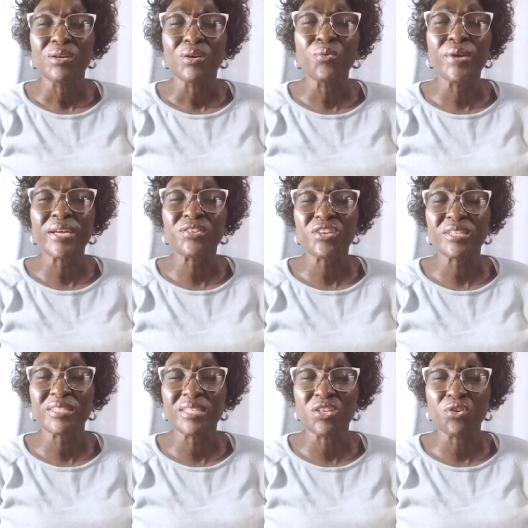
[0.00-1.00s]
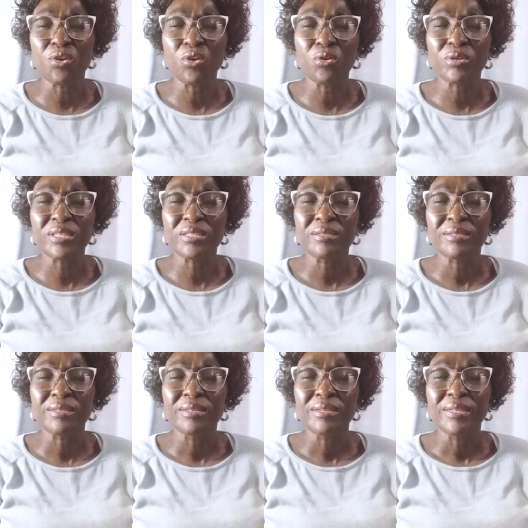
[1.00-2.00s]
We are trusting you, Lord.
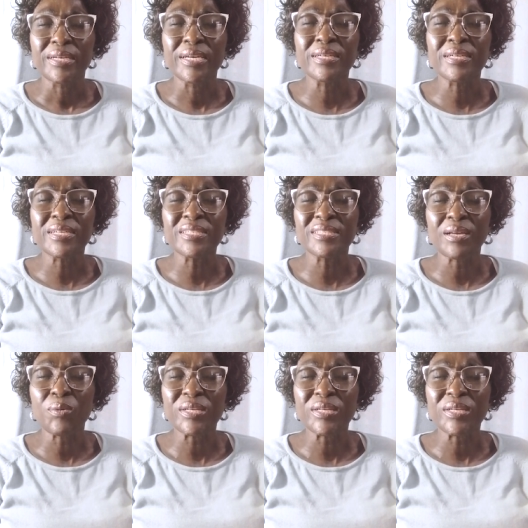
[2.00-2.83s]
Increase our